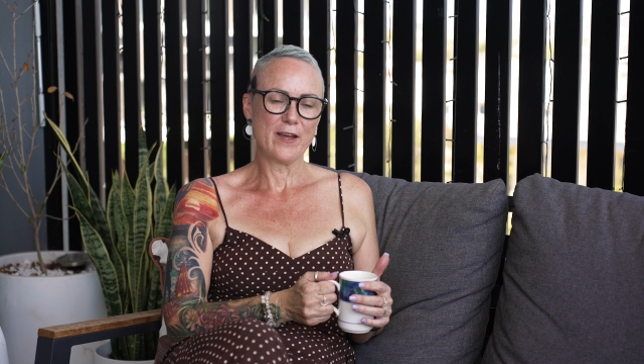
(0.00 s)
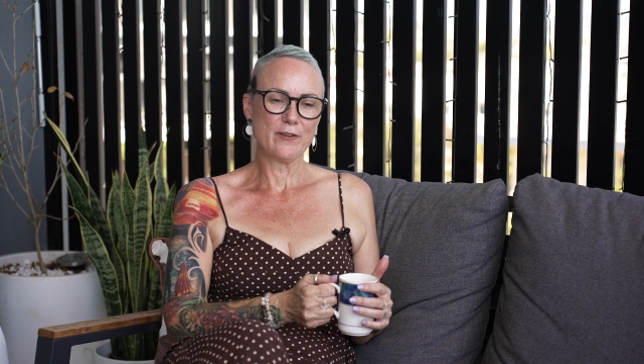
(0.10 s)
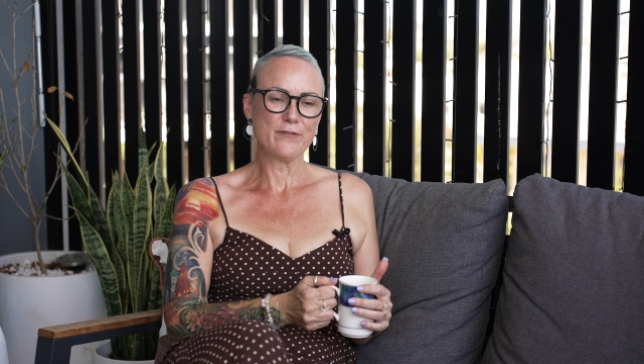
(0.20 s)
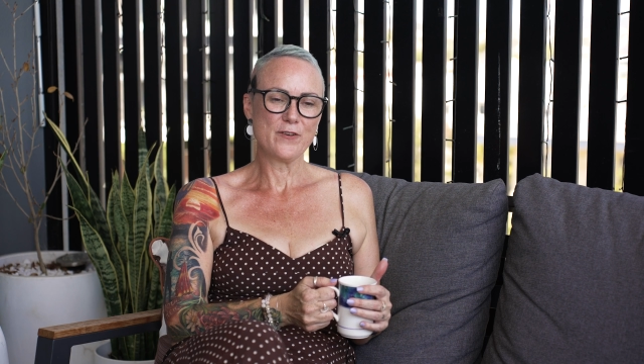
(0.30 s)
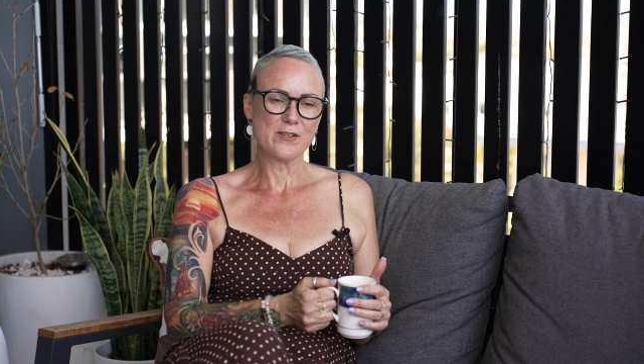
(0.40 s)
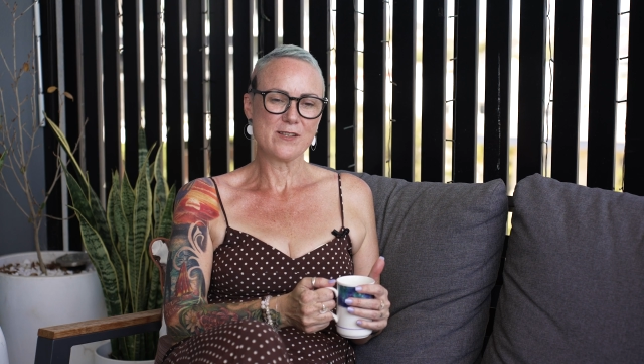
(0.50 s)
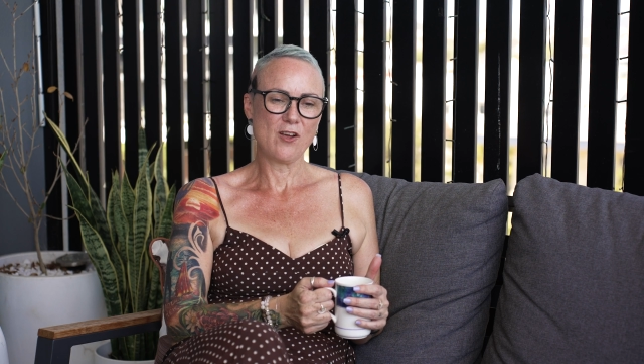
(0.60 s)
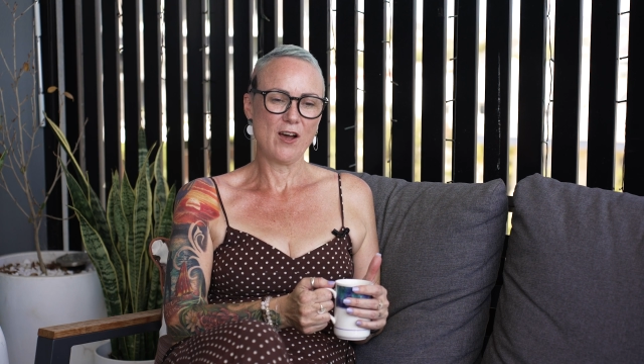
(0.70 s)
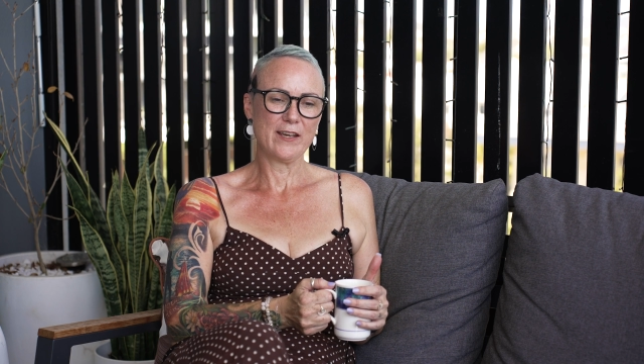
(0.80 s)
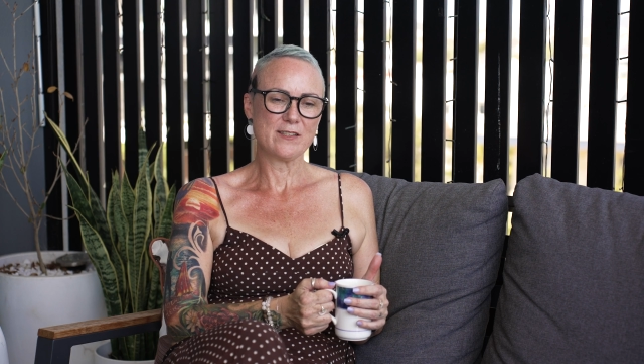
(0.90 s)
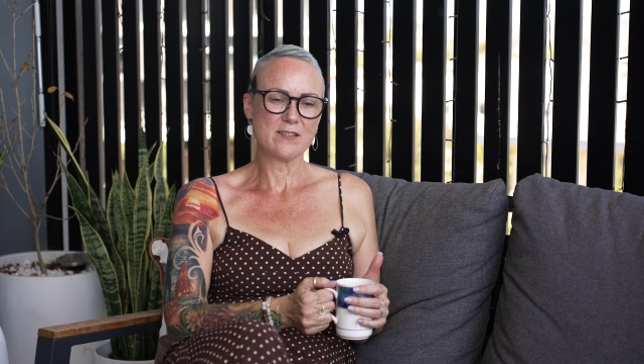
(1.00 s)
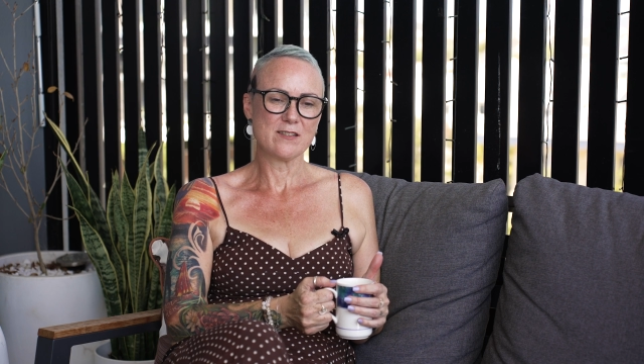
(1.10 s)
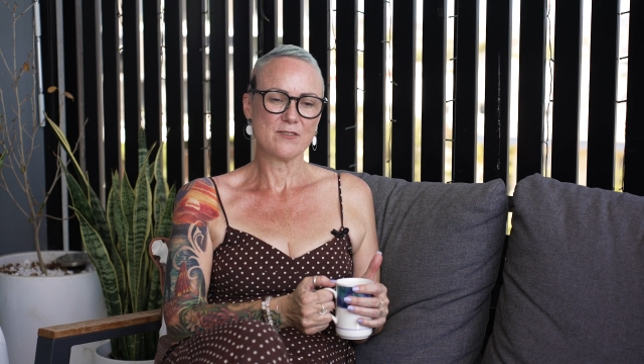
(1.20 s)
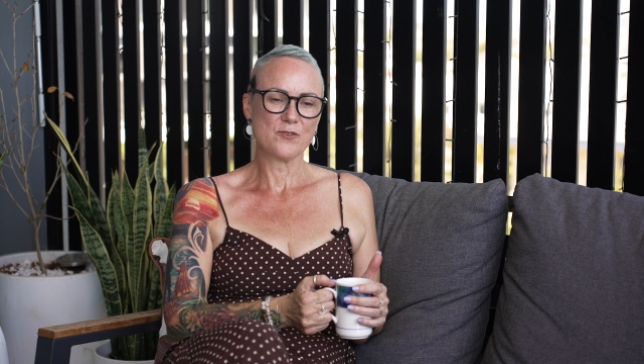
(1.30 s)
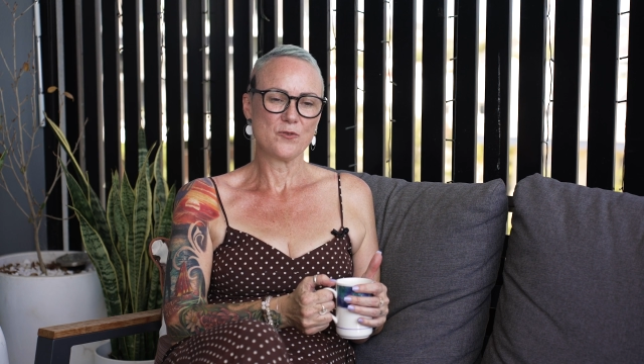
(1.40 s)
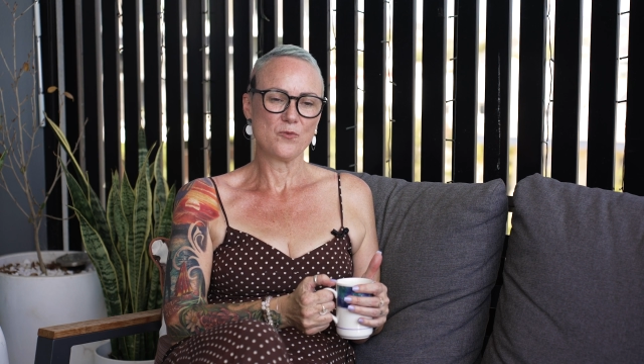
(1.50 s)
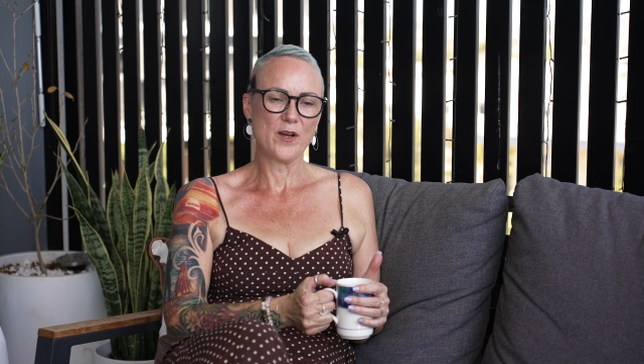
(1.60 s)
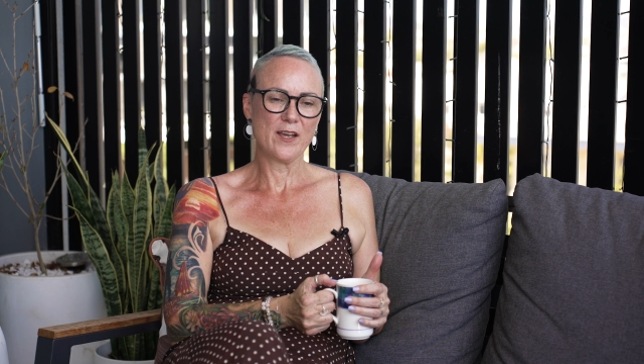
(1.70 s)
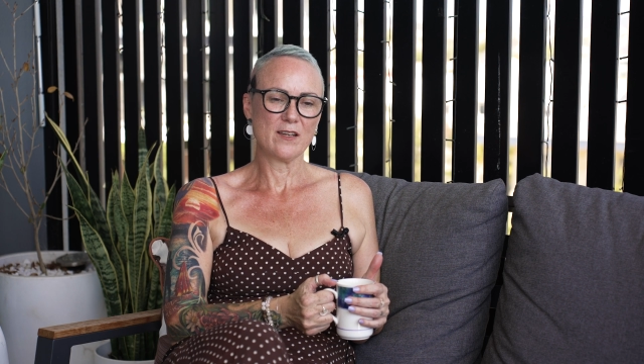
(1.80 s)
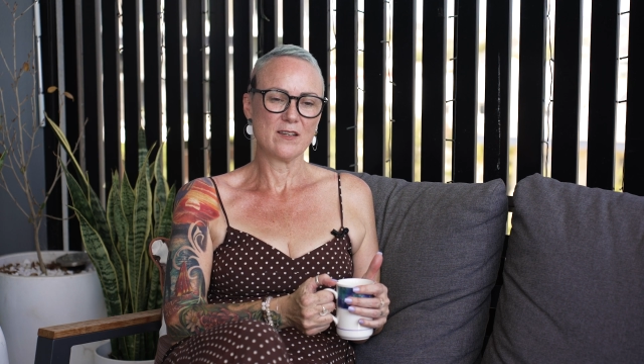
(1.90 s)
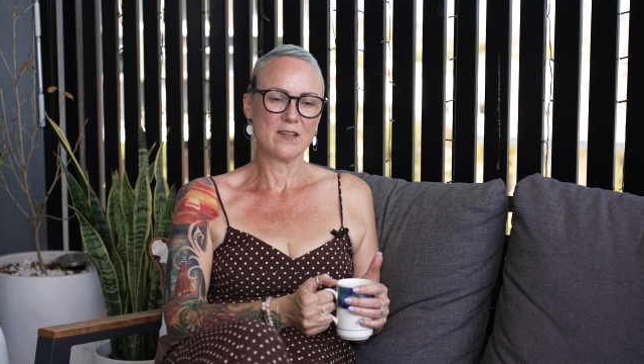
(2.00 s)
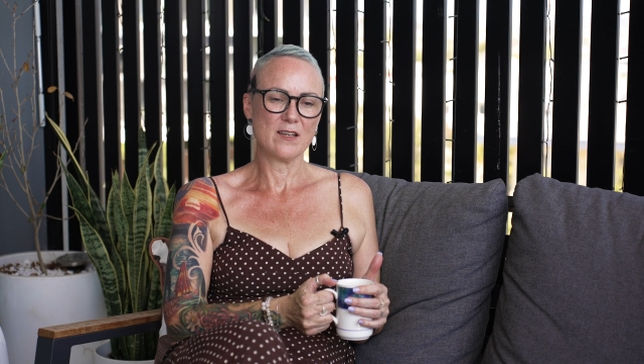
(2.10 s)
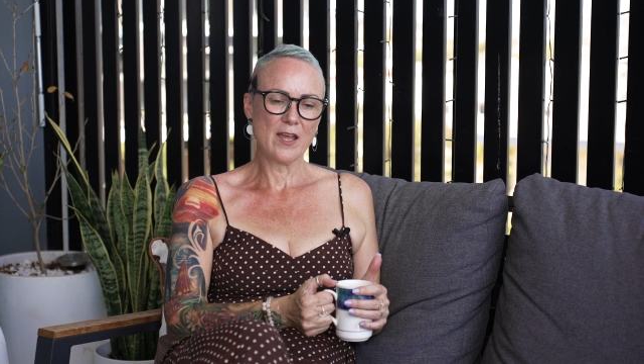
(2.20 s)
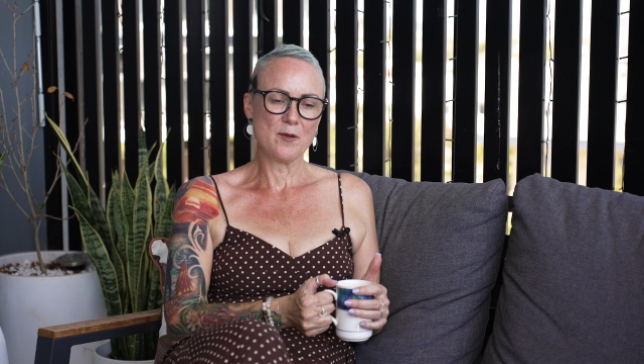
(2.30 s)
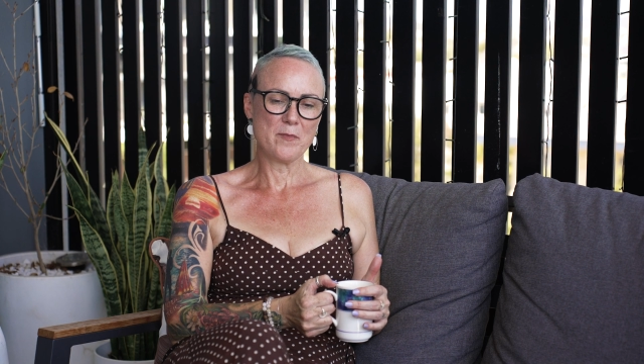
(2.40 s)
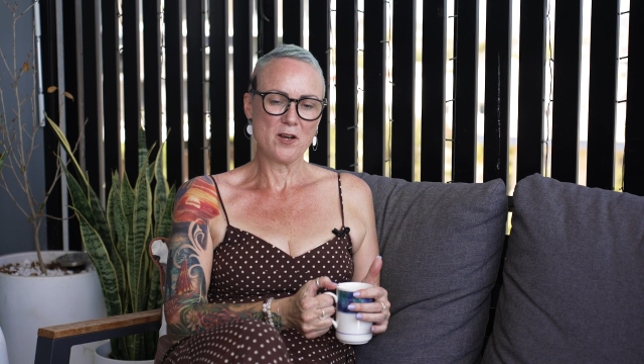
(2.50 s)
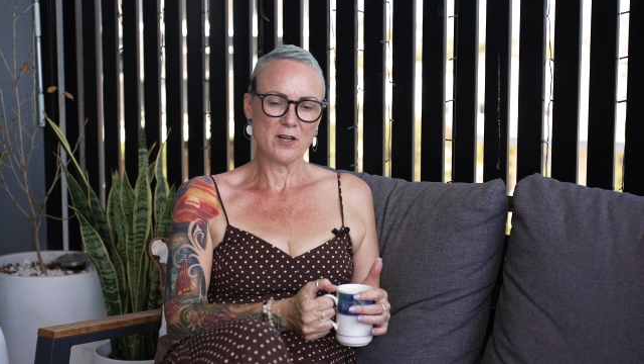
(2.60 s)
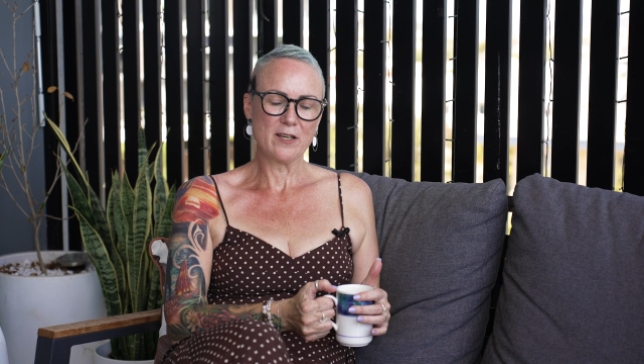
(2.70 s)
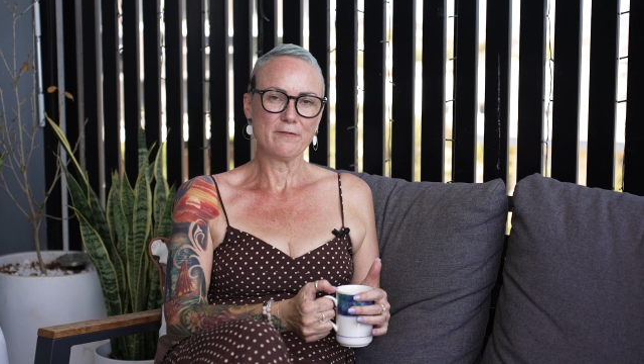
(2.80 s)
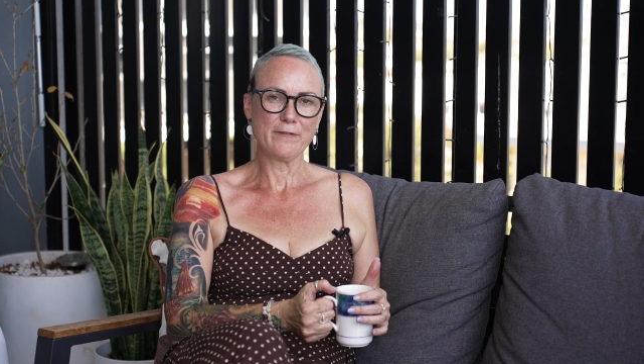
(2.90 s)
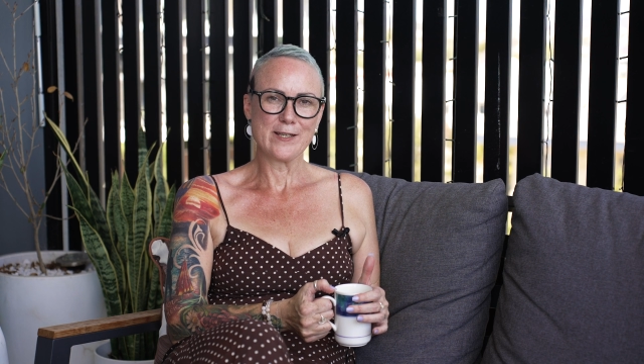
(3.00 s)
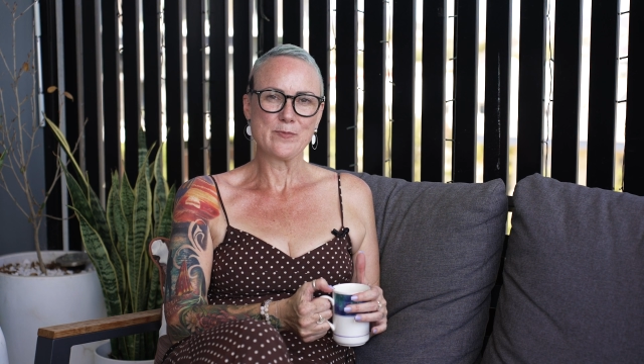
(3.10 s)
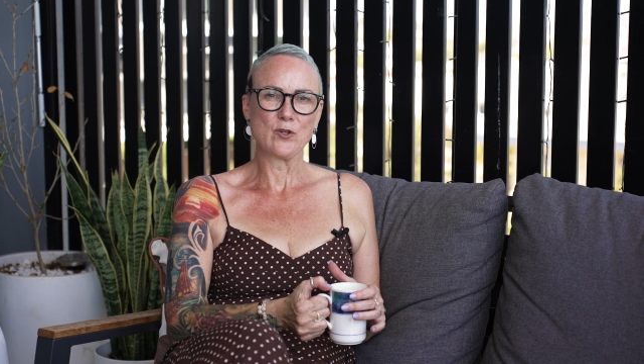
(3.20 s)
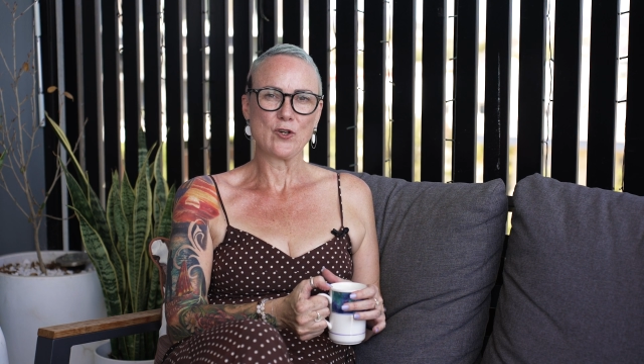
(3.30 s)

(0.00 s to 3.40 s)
found First Light when an American Facebook